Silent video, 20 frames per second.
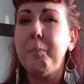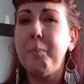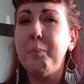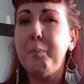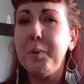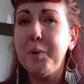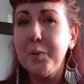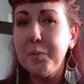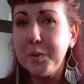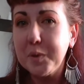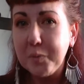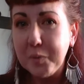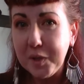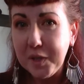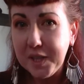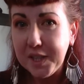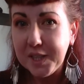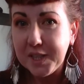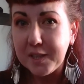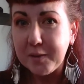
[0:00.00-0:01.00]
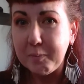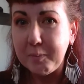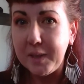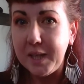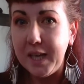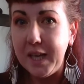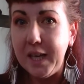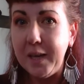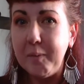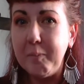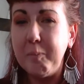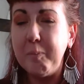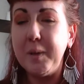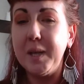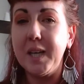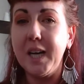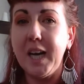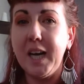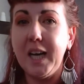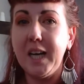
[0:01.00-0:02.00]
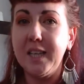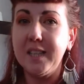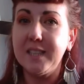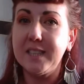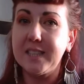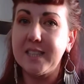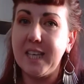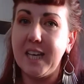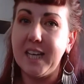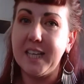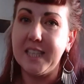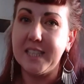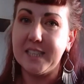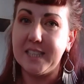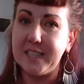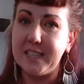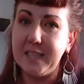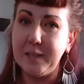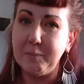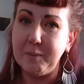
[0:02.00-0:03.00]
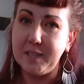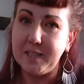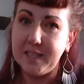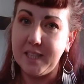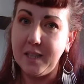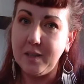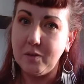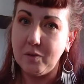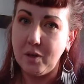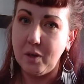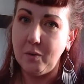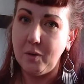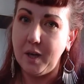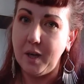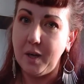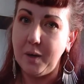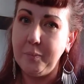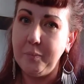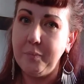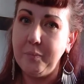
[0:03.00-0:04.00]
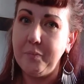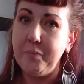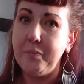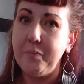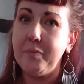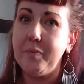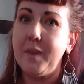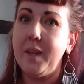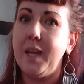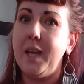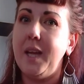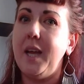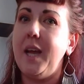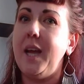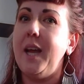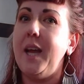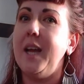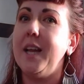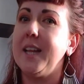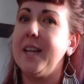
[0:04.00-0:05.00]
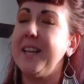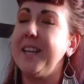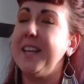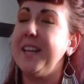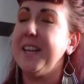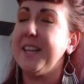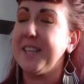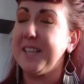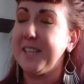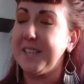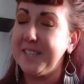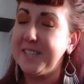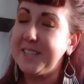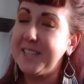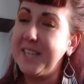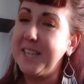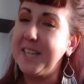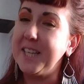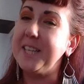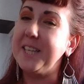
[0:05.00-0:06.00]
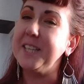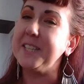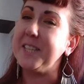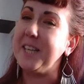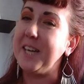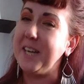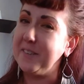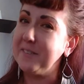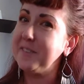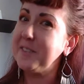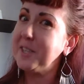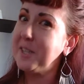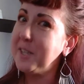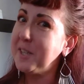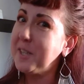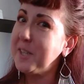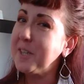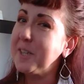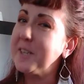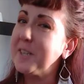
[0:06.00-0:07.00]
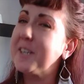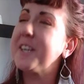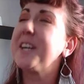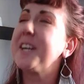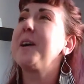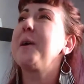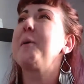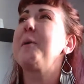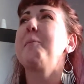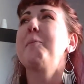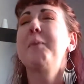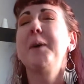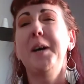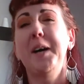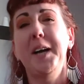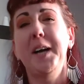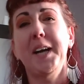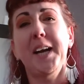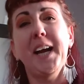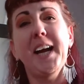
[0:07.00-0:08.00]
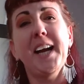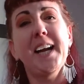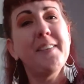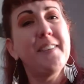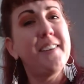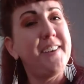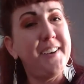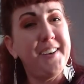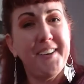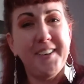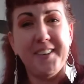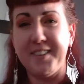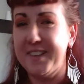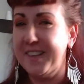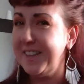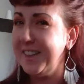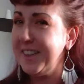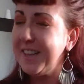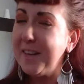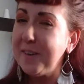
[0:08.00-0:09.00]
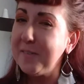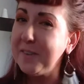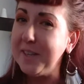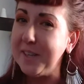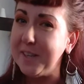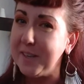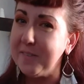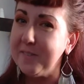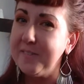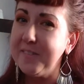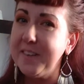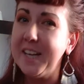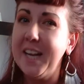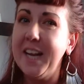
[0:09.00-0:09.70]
But it was worth it to me because I get to see my son grow up. And like I said, he's kind of a turd, but oh, I love him